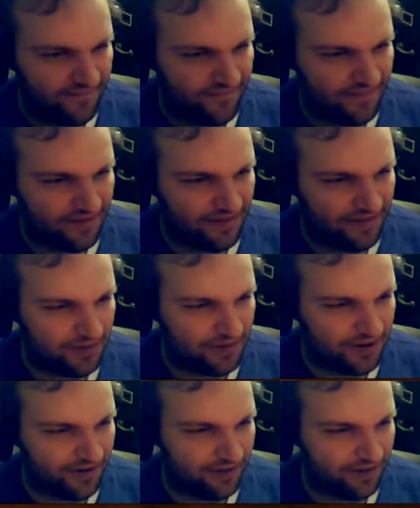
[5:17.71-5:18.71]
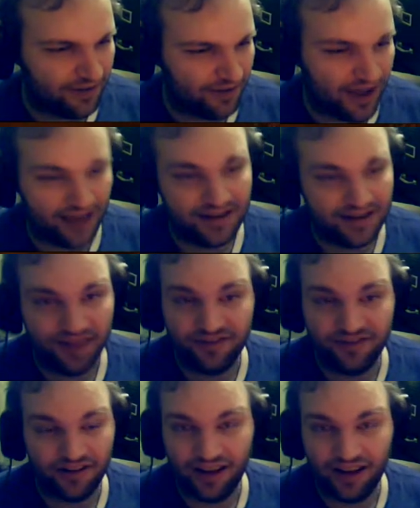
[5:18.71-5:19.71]
Holy crap! Yeah, I never,
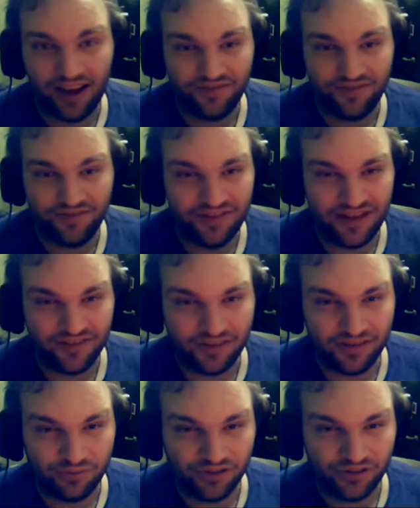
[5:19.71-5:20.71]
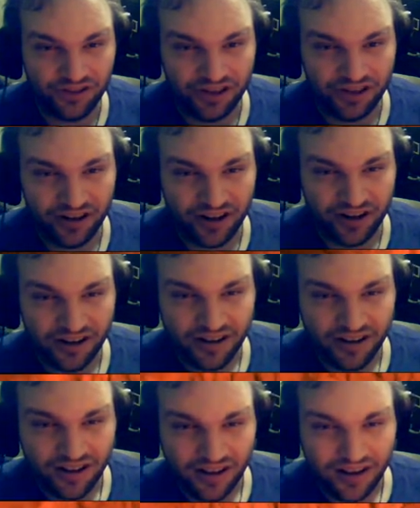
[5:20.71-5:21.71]
I have never explored this area
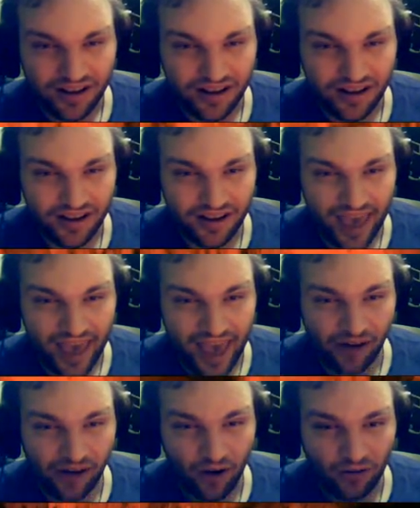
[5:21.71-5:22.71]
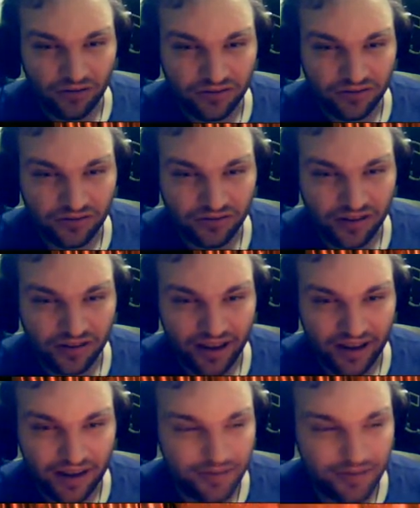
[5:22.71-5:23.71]
uh, at all, and I
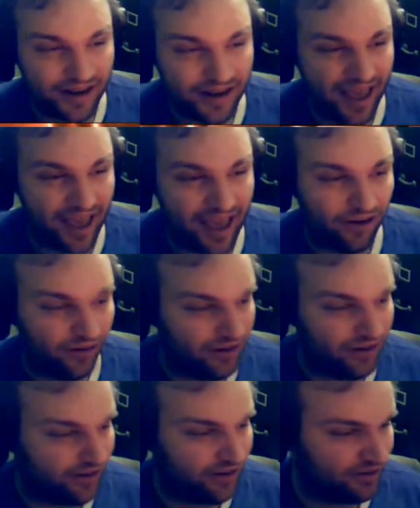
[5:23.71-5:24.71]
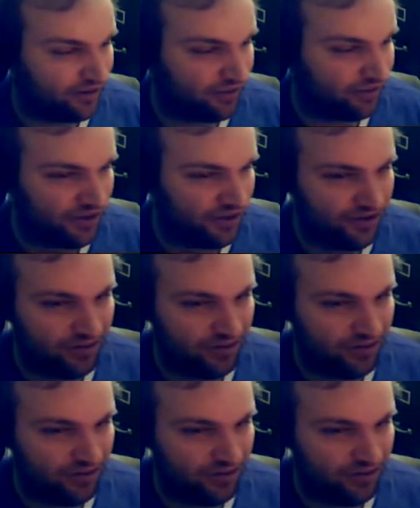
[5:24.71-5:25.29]
mean at all. It's completely new to me.